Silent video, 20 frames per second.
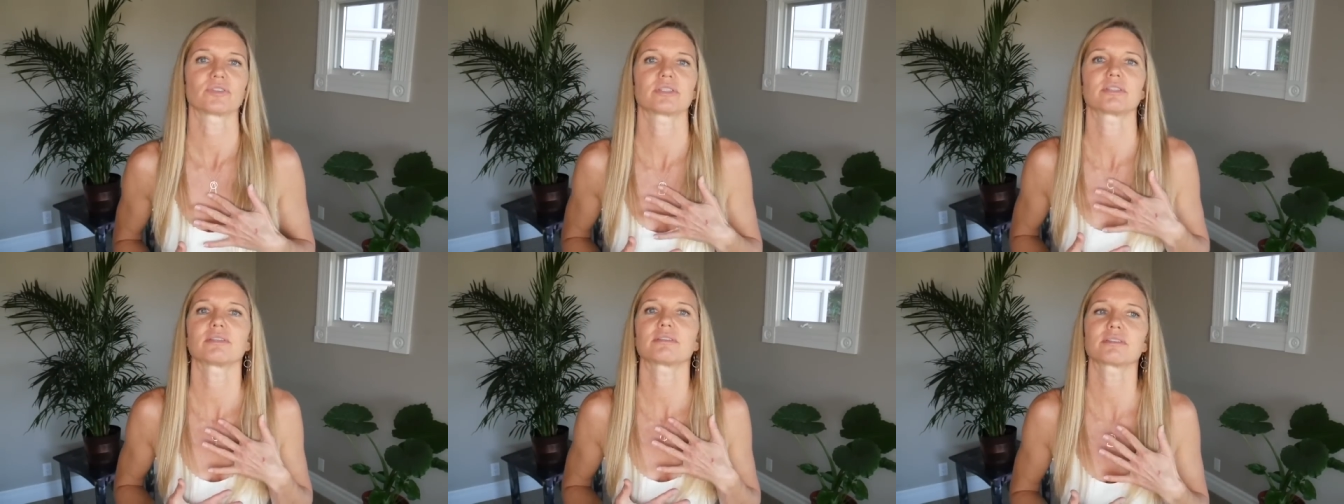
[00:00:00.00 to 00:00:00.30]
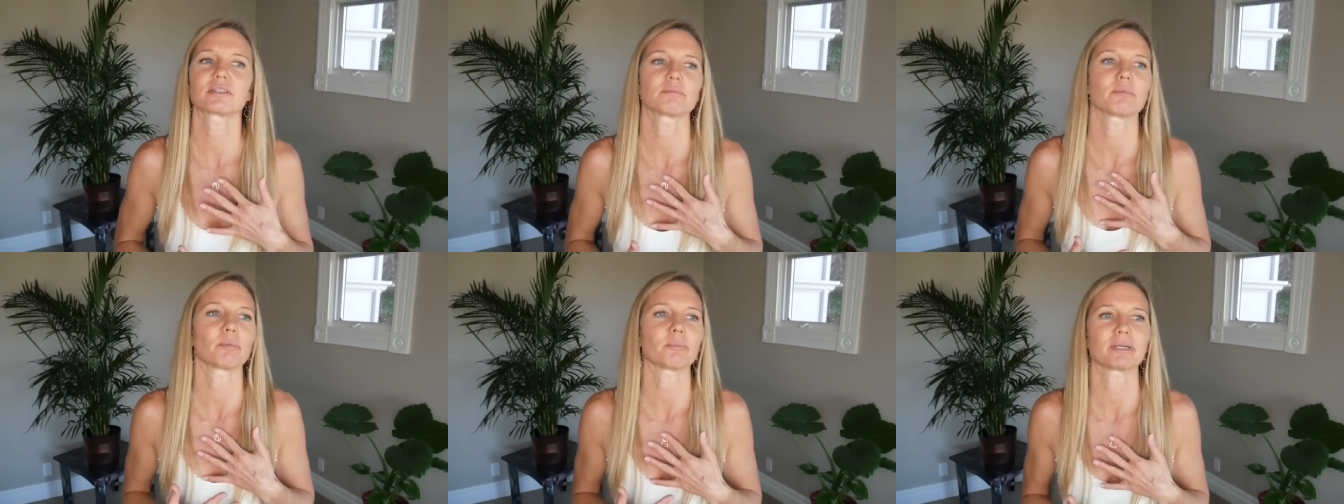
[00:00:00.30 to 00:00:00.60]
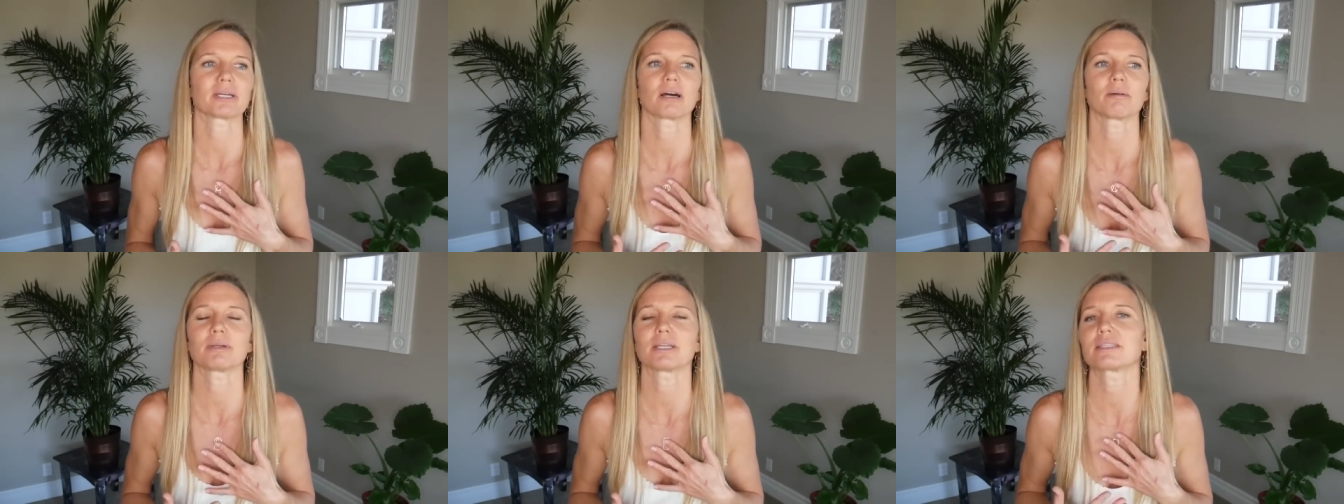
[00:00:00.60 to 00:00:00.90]
This isn't about
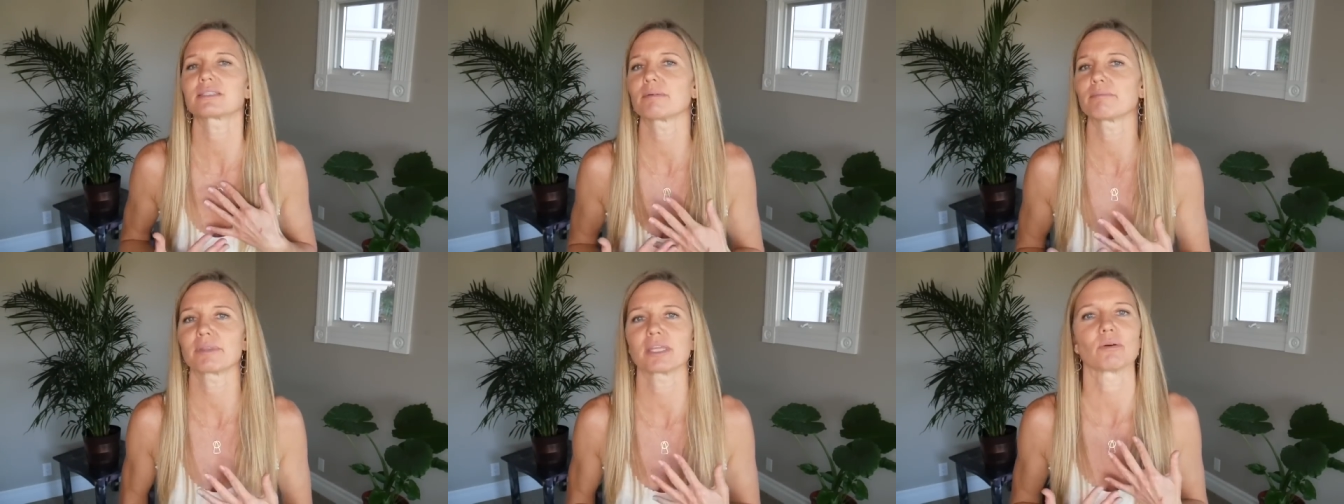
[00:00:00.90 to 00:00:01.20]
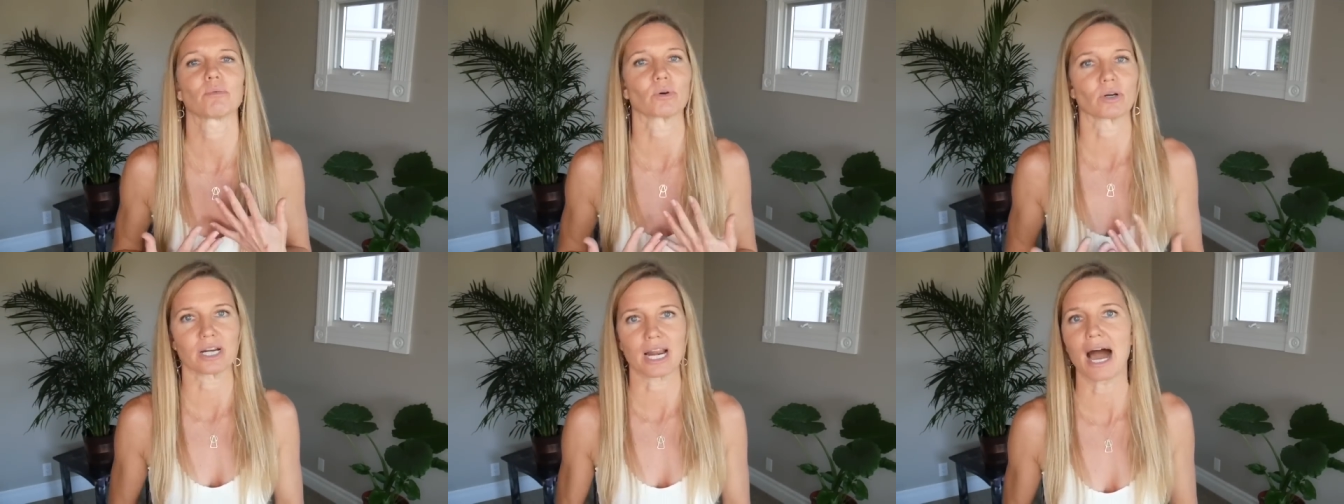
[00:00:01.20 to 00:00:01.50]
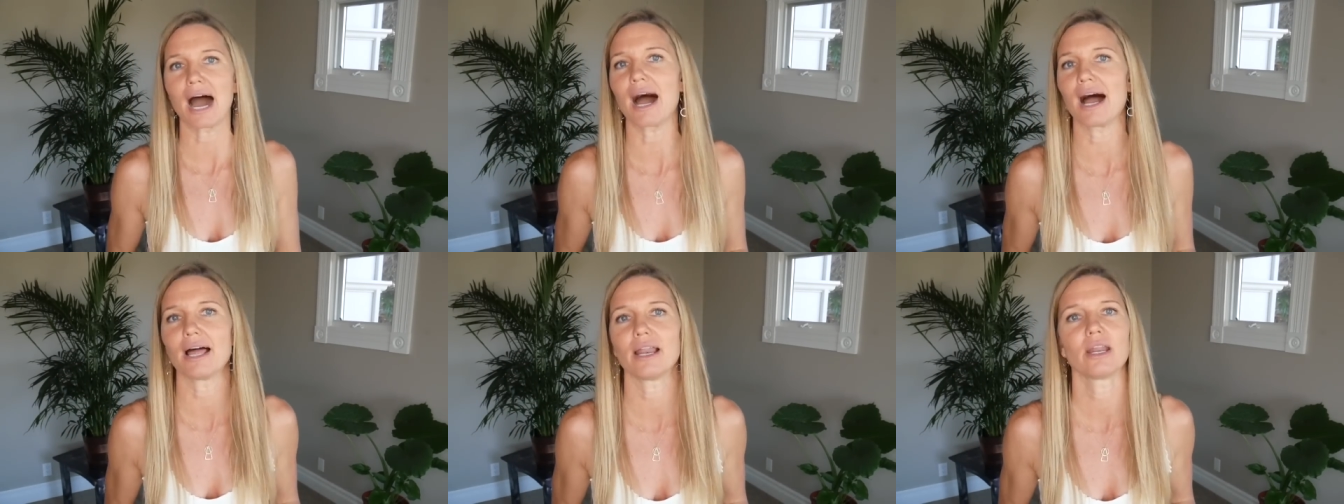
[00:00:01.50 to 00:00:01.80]
becoming something we're
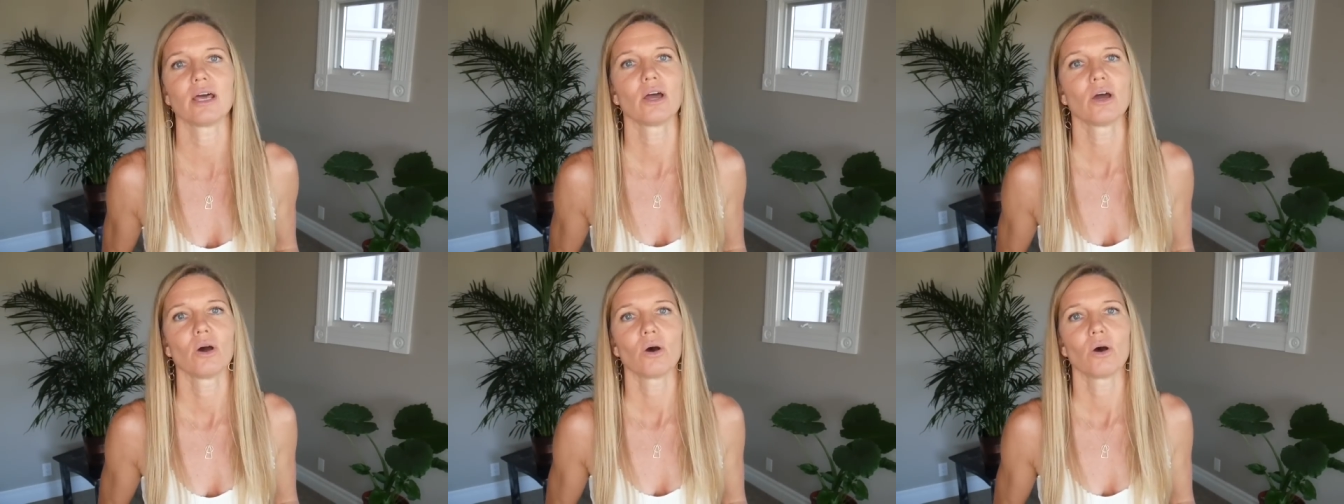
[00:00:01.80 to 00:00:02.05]
not